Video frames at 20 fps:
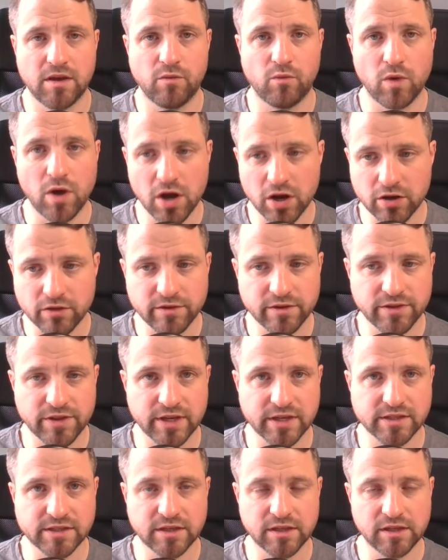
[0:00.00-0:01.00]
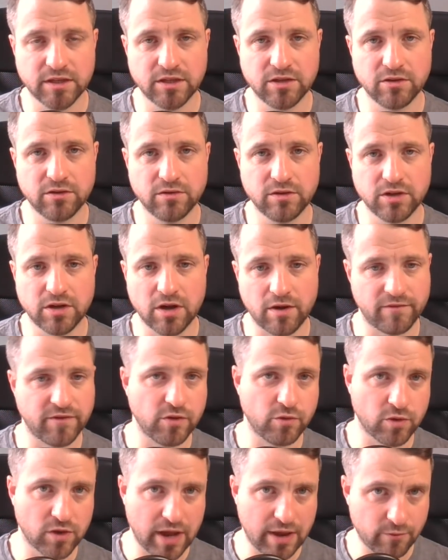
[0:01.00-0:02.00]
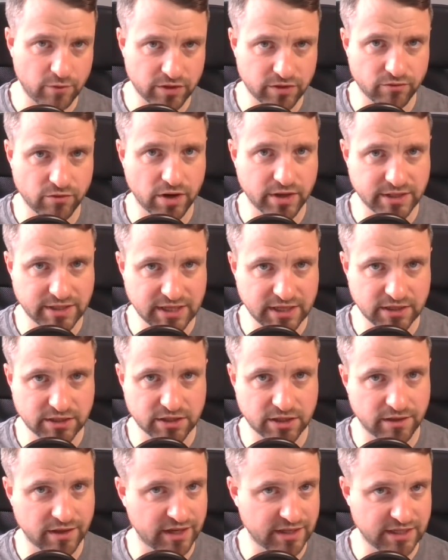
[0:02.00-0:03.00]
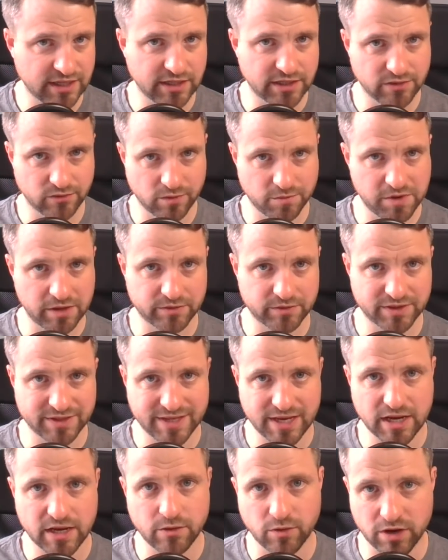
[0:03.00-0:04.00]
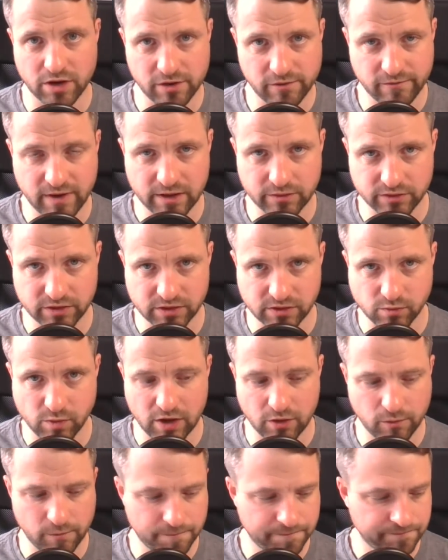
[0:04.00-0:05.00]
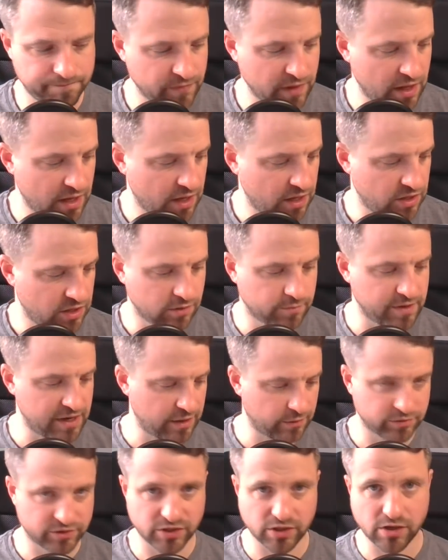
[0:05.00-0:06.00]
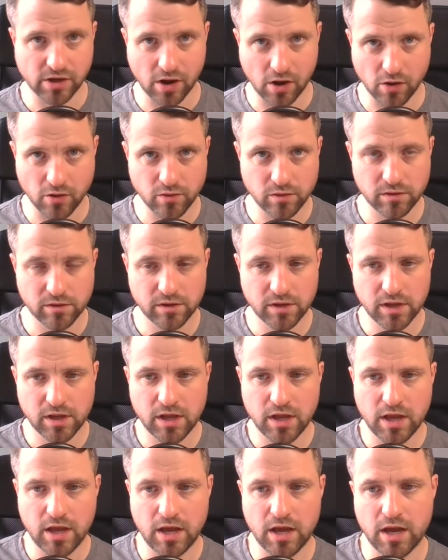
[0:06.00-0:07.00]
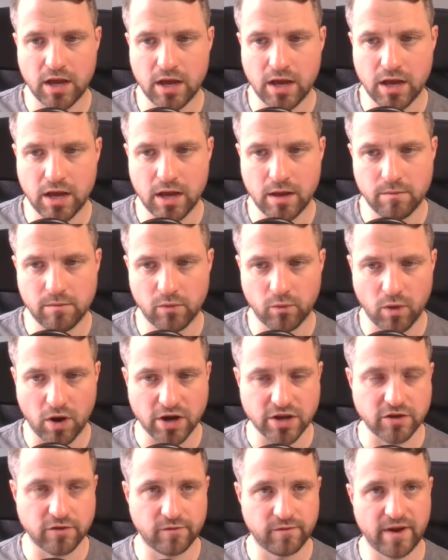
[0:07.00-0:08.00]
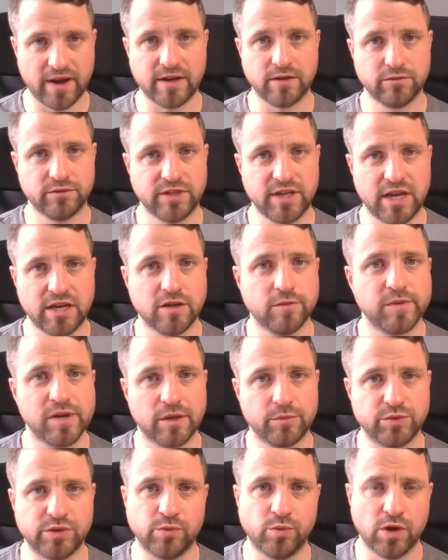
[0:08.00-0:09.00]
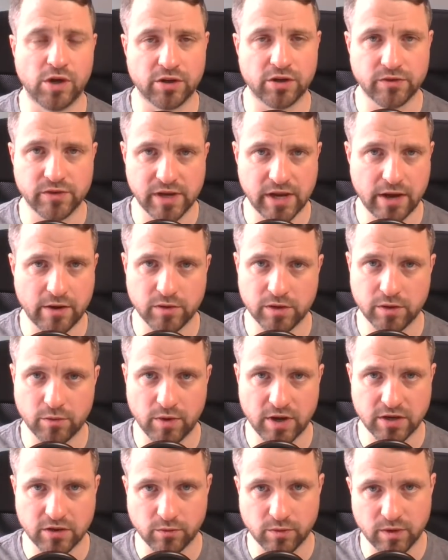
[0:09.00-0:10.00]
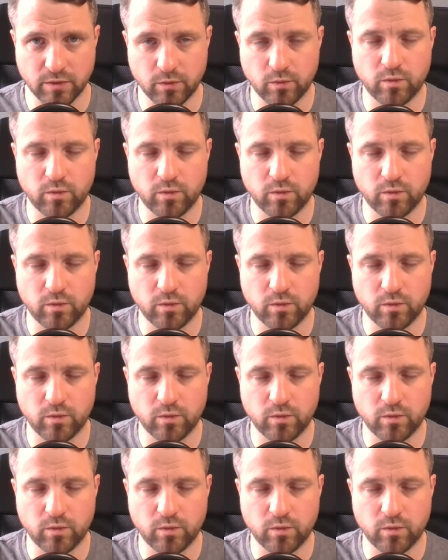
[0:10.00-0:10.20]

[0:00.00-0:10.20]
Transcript: work on the things that you you know if you get with the right teacher that teacher will be able to tell you why you failed as well you'll be able to know um, why you failed and you'll be able to work on the area where you're